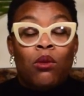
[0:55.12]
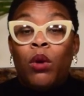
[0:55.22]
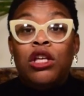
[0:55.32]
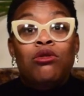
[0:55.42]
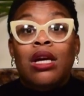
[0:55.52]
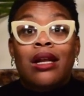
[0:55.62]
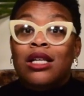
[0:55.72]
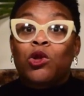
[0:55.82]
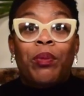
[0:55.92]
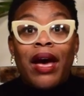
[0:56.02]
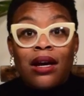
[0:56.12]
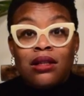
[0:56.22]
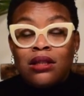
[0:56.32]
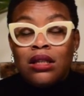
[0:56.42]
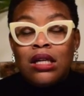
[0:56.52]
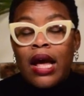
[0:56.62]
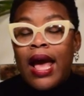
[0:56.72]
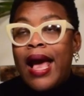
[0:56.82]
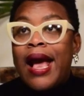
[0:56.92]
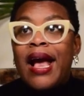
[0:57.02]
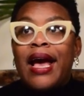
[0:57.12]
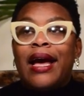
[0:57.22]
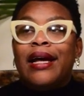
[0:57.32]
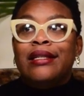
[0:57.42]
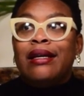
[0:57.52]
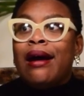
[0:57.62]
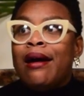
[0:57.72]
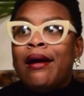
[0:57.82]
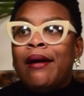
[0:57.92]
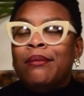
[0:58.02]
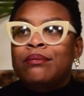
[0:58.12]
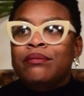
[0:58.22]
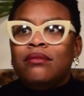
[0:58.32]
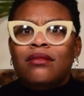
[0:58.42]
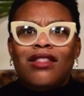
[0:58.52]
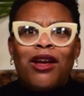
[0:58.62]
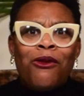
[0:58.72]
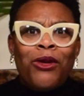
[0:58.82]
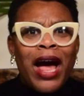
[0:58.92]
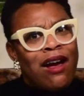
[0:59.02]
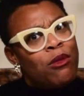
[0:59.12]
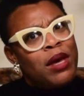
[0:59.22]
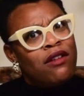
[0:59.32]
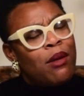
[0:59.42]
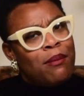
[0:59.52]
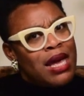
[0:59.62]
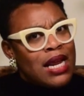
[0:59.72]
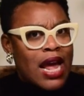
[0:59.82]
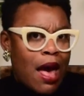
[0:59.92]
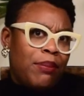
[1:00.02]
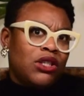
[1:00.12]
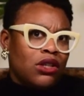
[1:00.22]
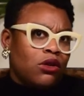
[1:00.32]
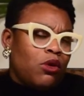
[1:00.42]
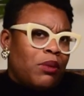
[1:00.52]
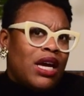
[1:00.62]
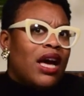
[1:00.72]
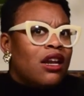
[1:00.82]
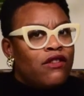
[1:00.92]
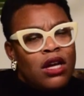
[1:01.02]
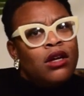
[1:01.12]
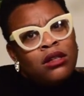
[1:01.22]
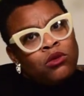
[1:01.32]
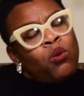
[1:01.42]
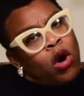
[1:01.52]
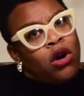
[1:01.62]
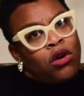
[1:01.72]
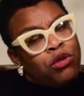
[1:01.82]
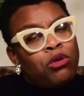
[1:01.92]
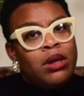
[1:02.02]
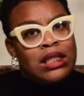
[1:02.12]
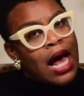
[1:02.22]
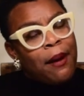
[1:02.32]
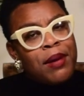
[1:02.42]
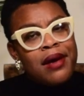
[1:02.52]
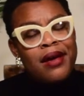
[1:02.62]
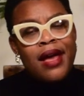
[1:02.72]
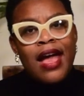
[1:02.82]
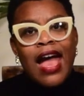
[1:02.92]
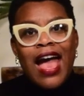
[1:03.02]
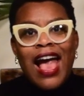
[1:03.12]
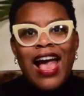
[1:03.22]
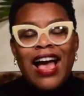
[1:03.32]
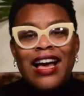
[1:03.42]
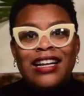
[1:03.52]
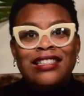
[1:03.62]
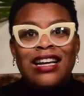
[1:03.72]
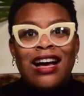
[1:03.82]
What you can expect. And we'll have a bit of a mini episode where we kind of work through a topic. And